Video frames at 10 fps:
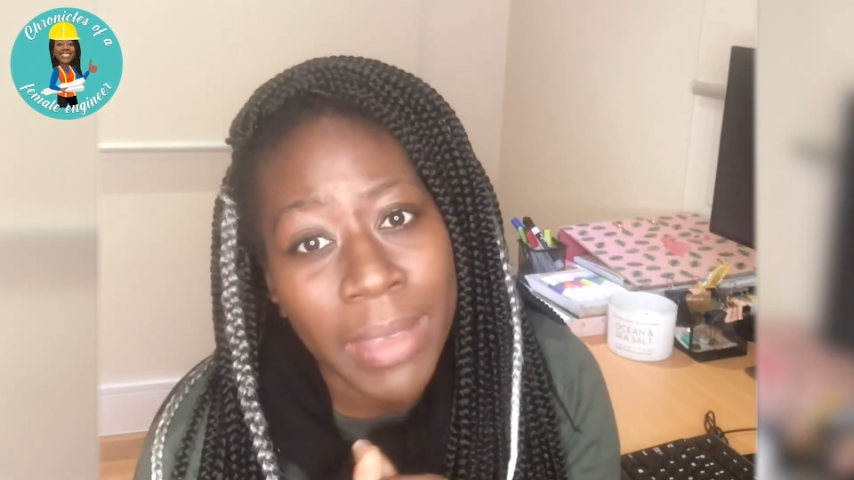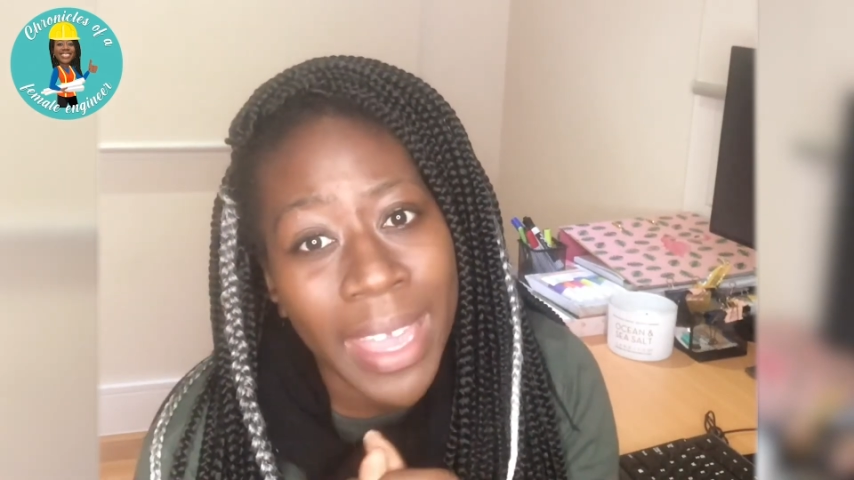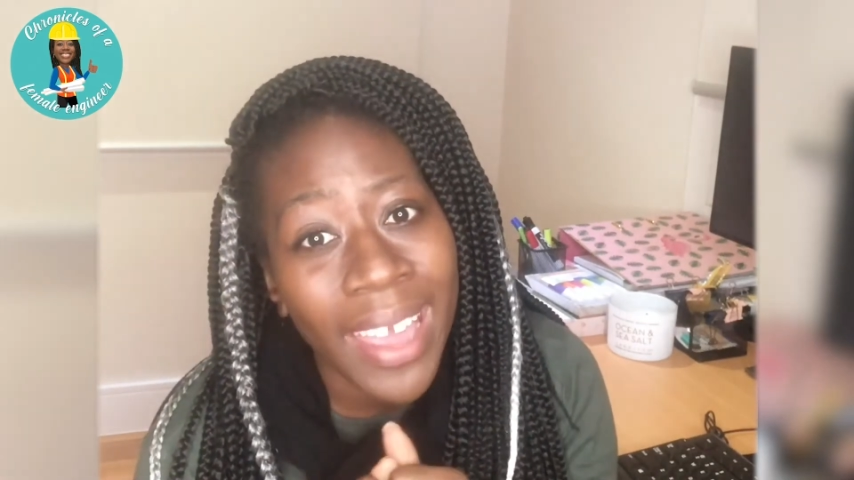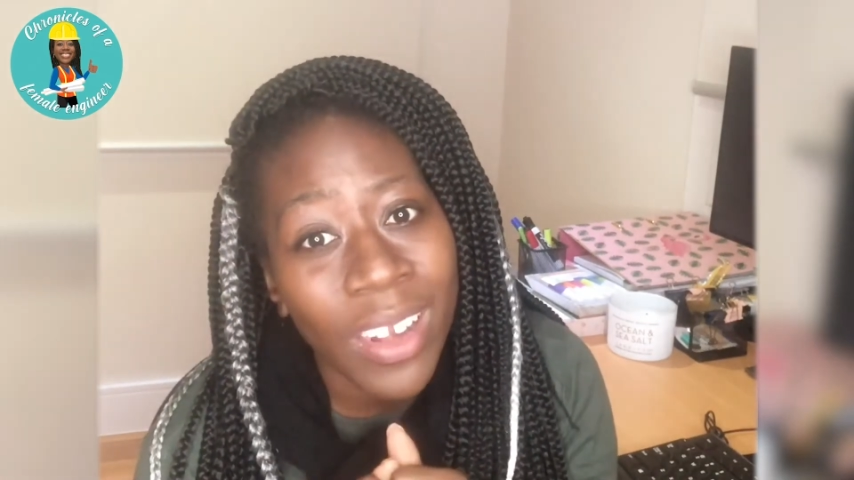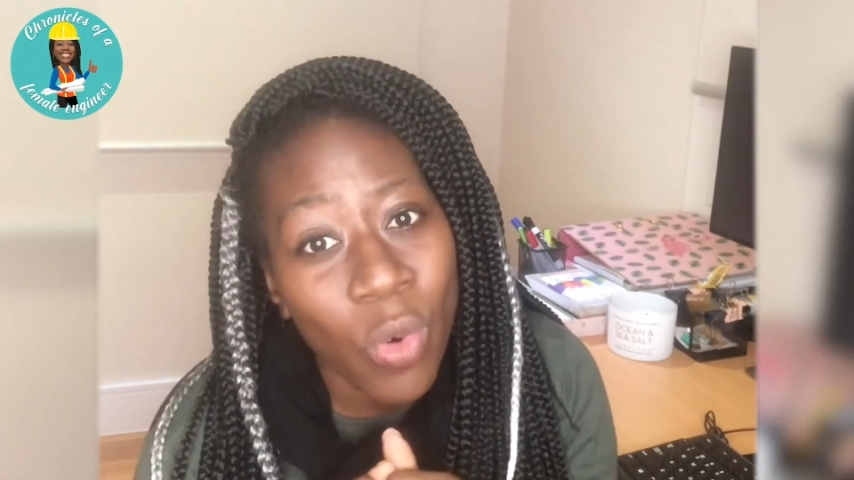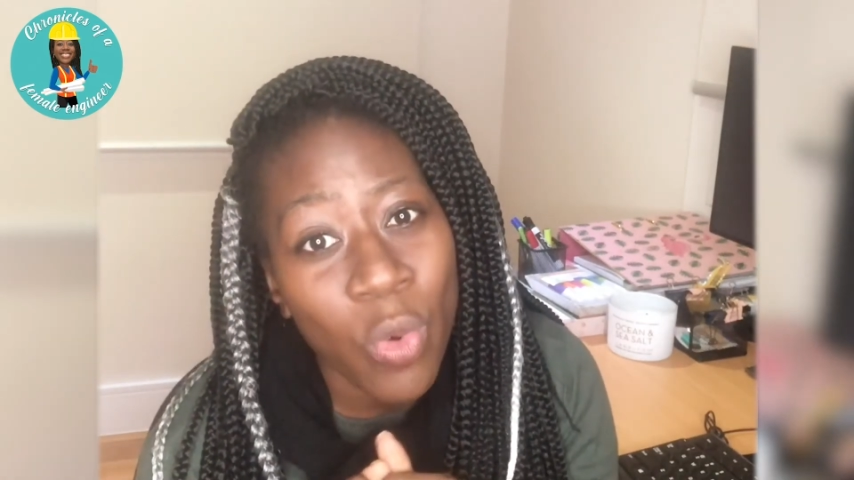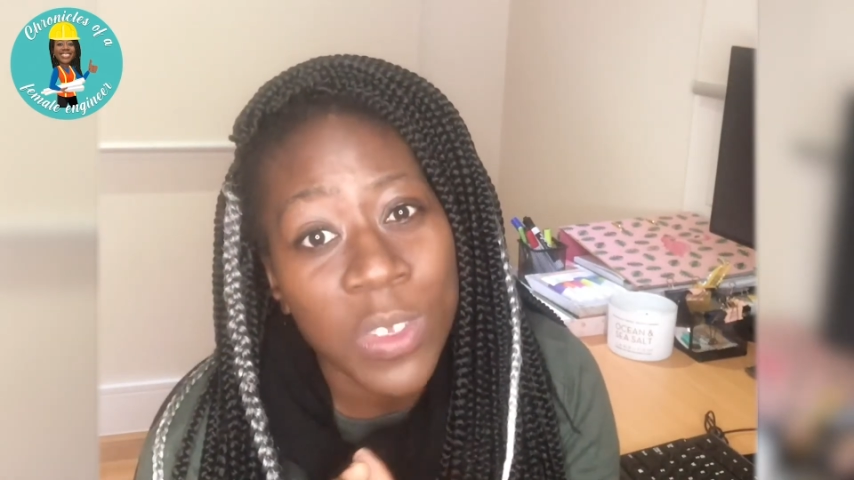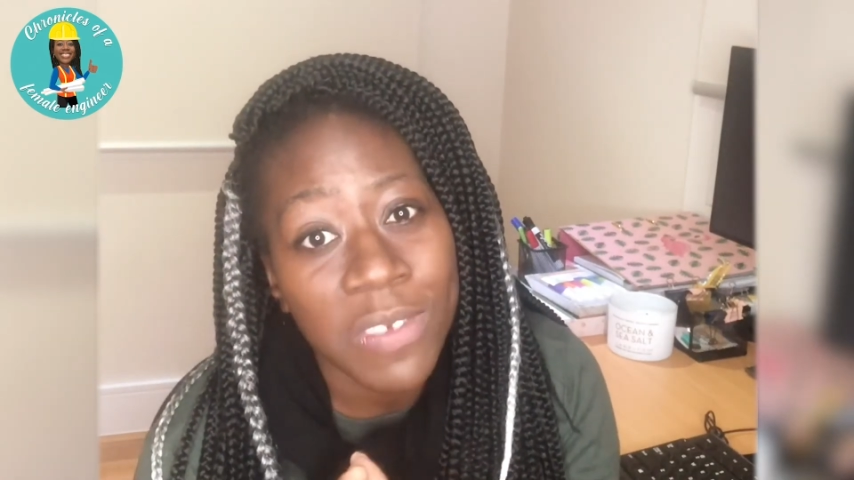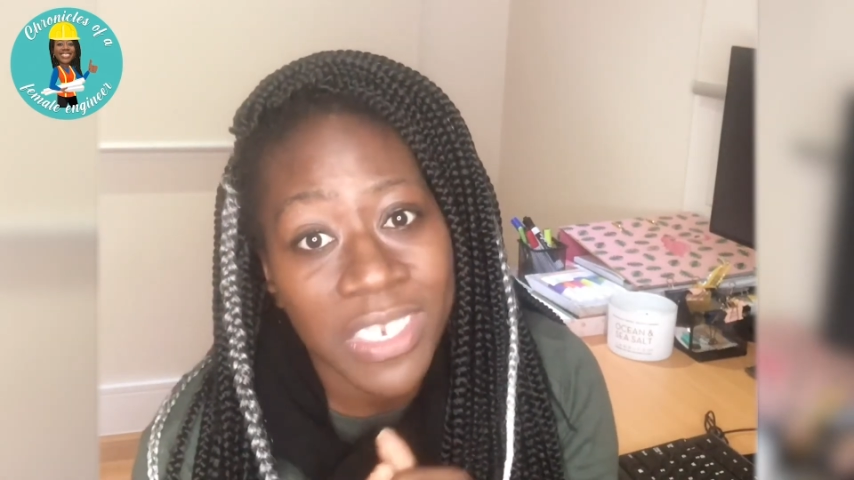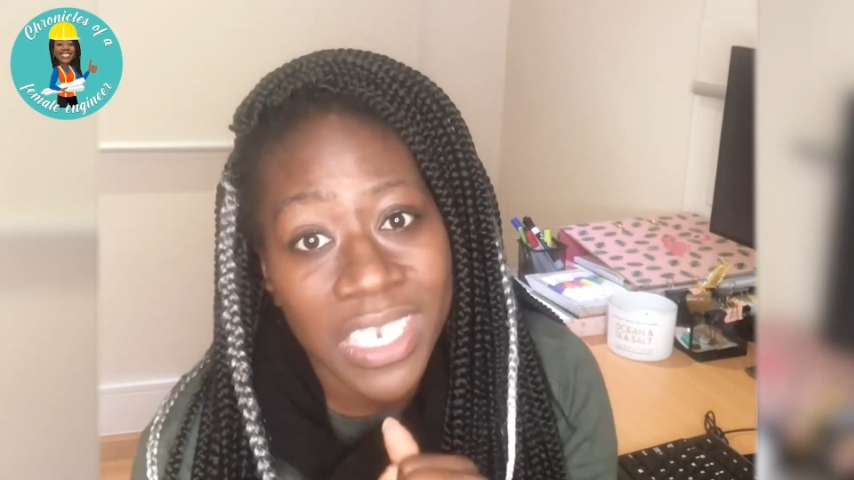can cause
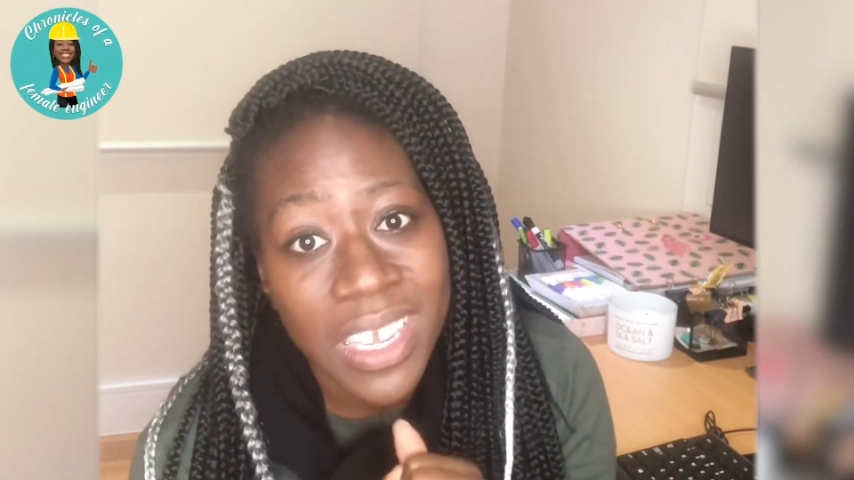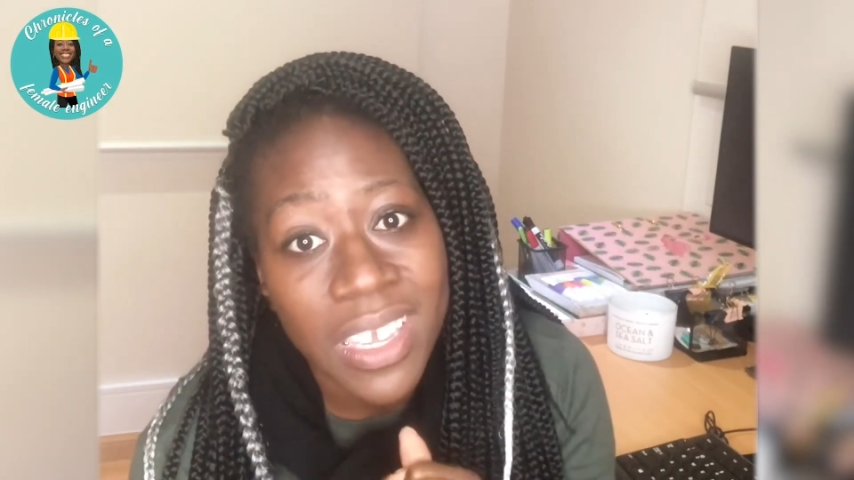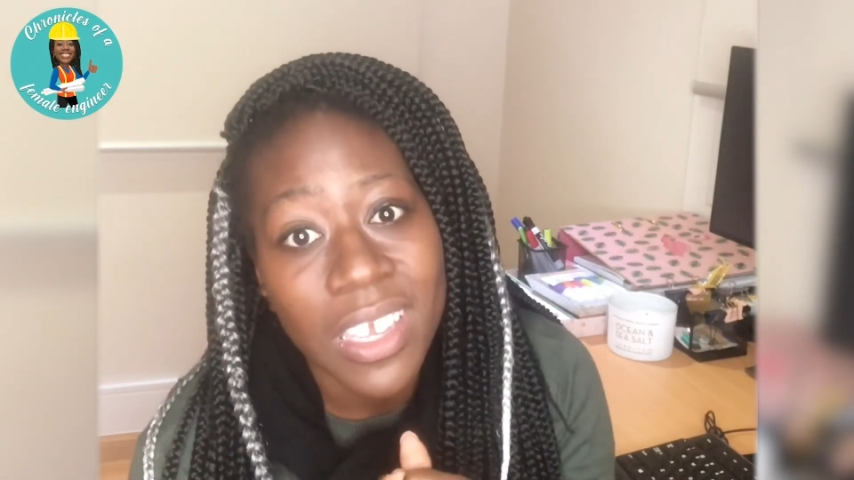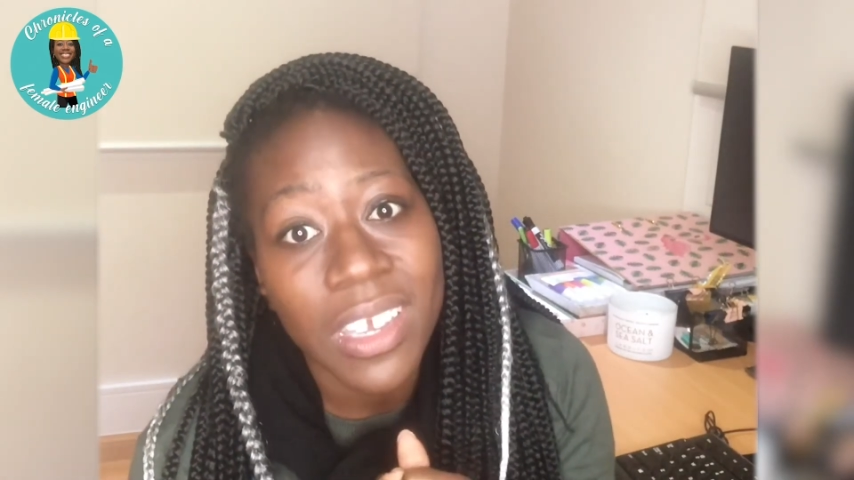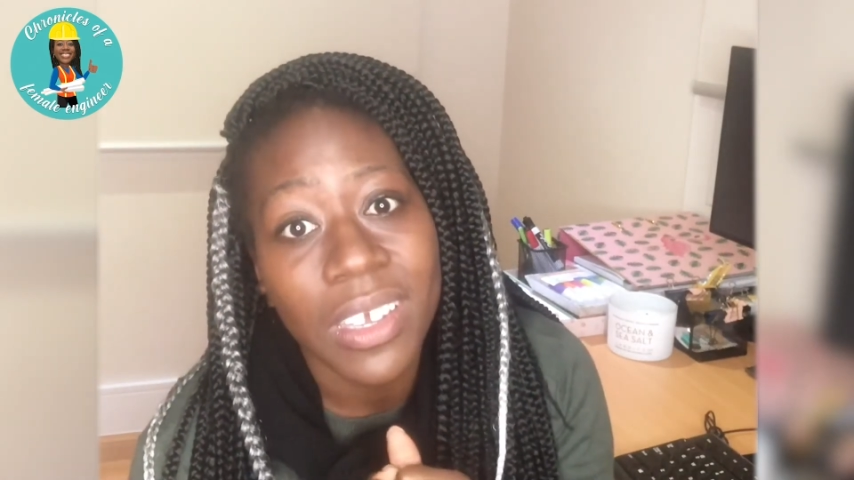fatigue.